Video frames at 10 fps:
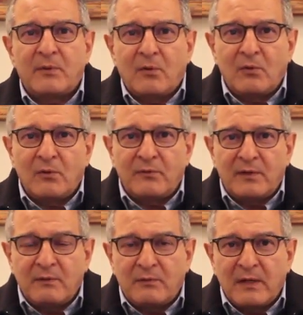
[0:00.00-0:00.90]
but all of
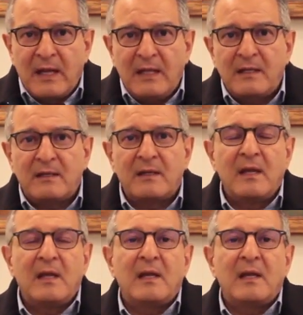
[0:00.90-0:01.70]
the related